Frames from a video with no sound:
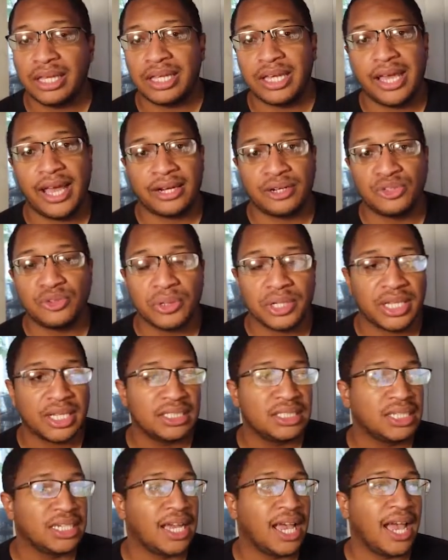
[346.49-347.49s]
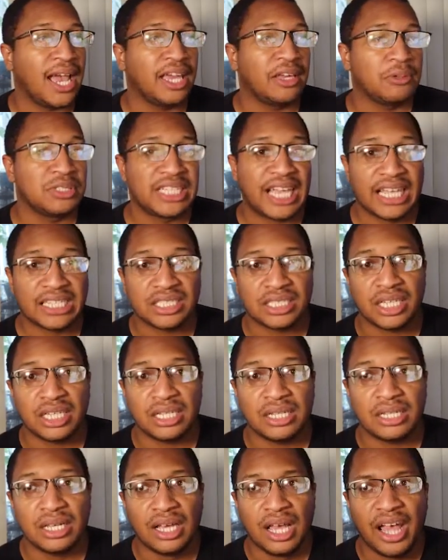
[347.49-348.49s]
He had a 2080 Ti. He was
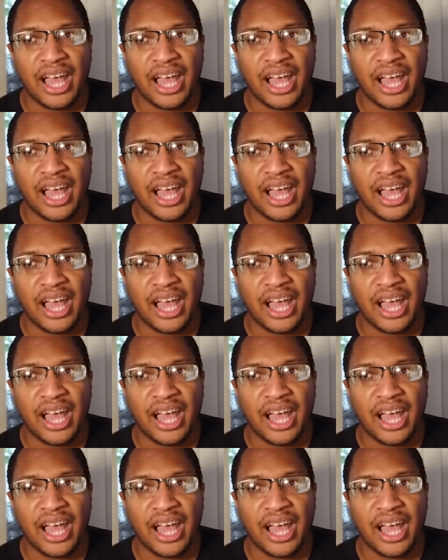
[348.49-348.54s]
asking,